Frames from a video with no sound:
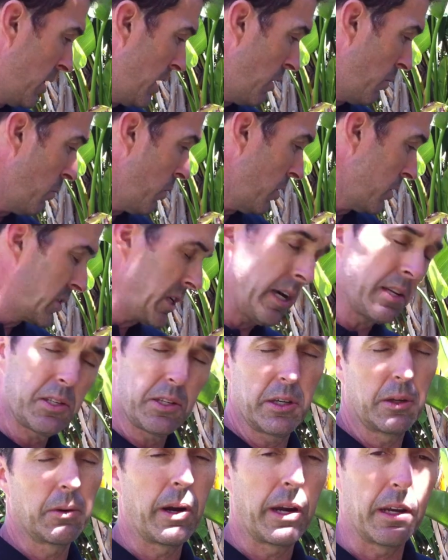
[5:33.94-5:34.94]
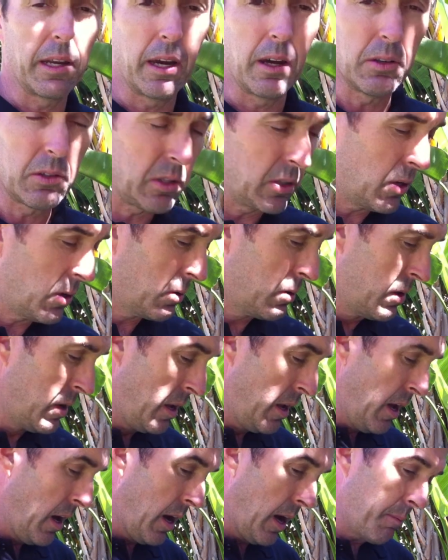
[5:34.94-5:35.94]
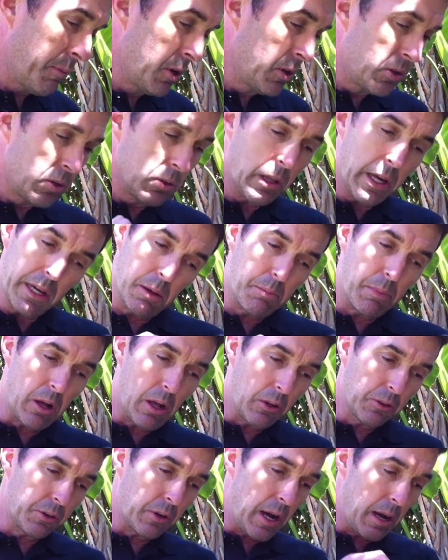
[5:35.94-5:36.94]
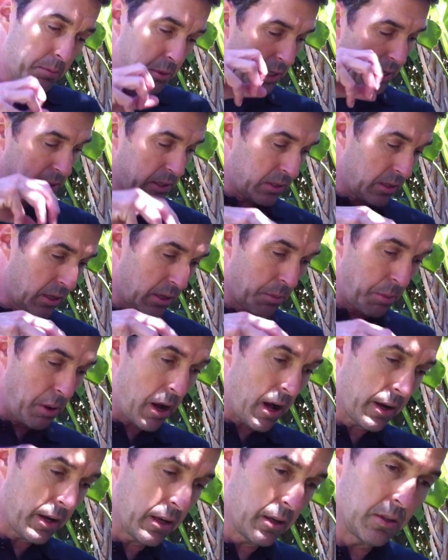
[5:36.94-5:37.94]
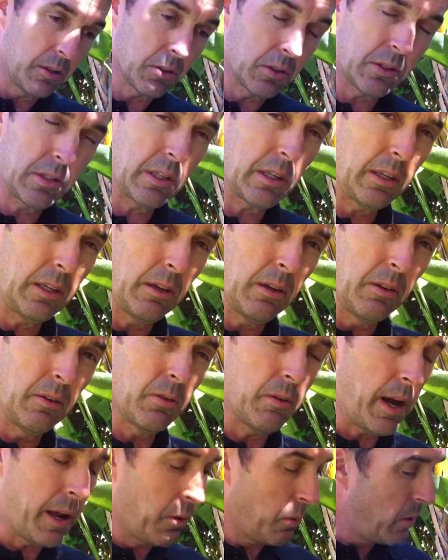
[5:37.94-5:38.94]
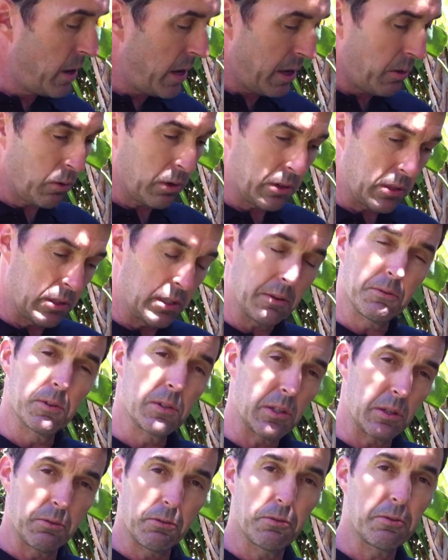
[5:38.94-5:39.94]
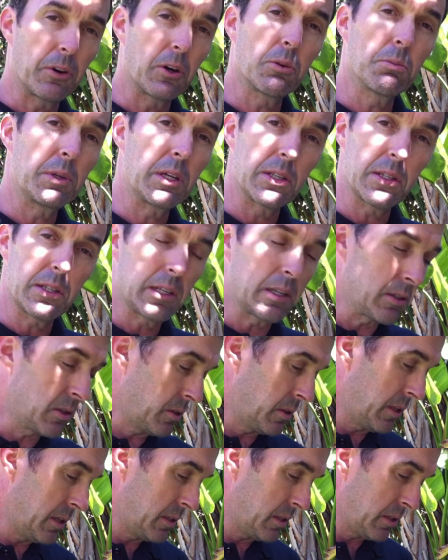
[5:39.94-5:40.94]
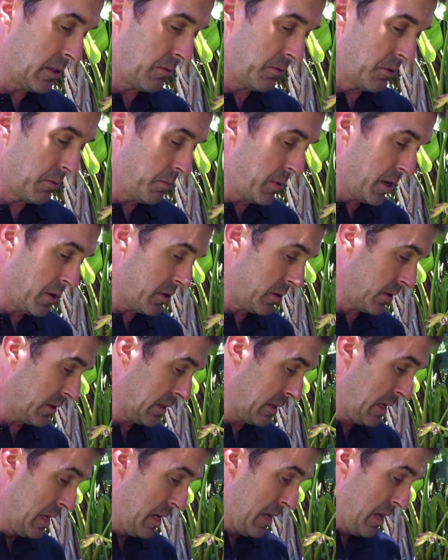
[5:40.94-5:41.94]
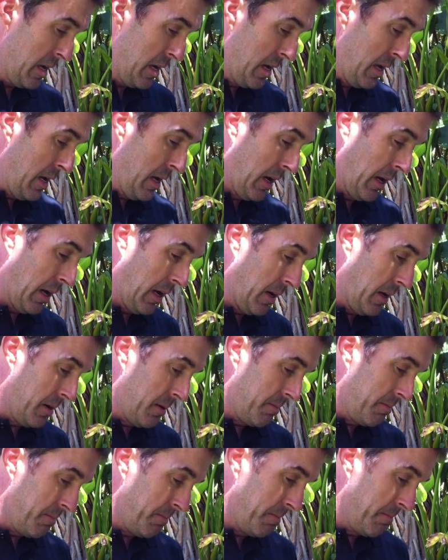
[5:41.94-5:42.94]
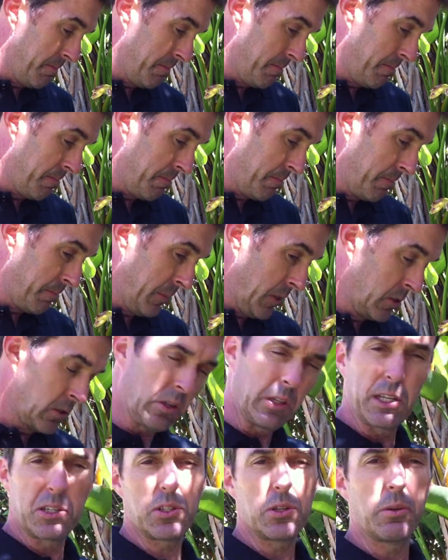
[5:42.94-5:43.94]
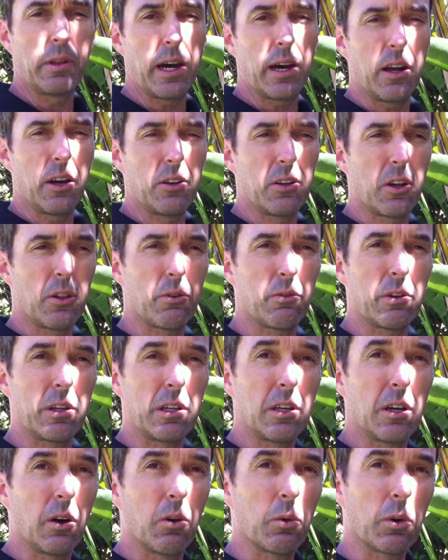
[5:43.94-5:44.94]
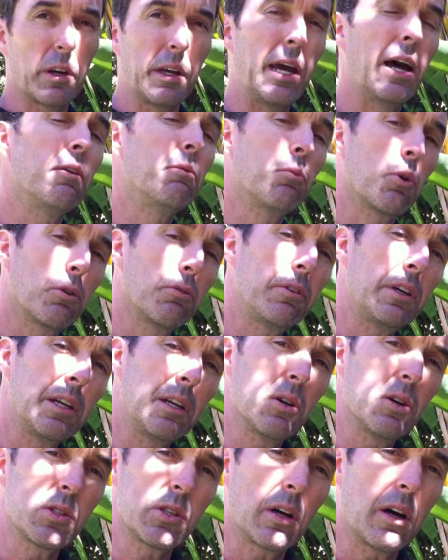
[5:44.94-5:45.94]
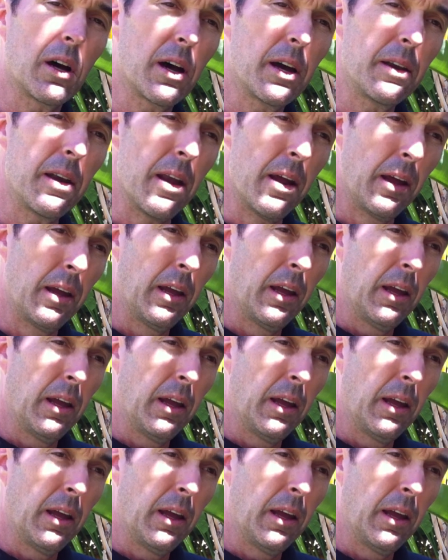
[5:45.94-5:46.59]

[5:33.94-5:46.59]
that we're testing right now. So I'm going to do like a ball drop test on the pocket, and you'll see right away what the difference in firmness is of these different meshes. So let's do that on another video. We're going to have more videos on